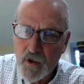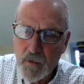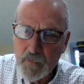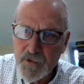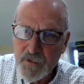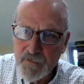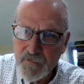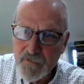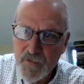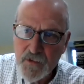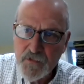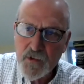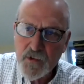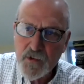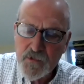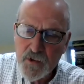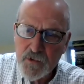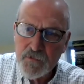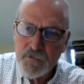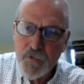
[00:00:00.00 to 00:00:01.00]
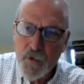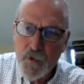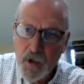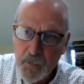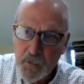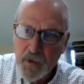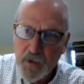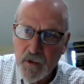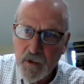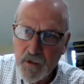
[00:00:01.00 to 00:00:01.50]
comes and visits us
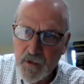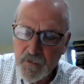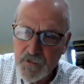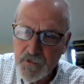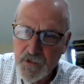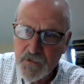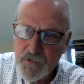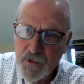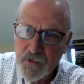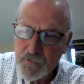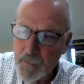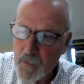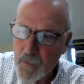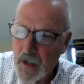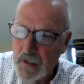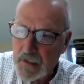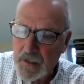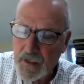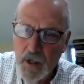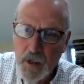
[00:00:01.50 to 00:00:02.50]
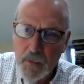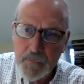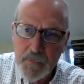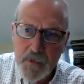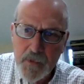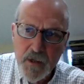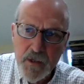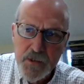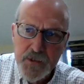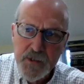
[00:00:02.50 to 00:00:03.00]
frequently and gives us his modeling
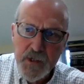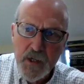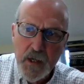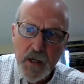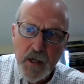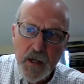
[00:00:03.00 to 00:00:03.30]
updates